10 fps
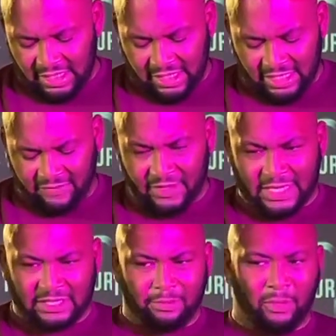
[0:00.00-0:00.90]
Even
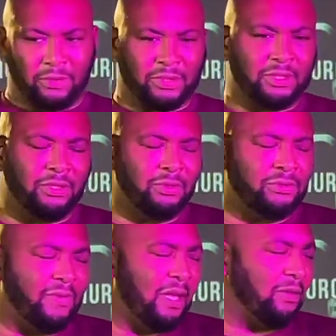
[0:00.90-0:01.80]
as the multitudes
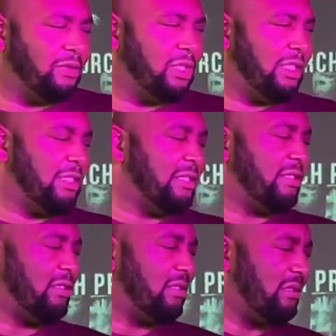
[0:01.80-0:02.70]
follow Jesus,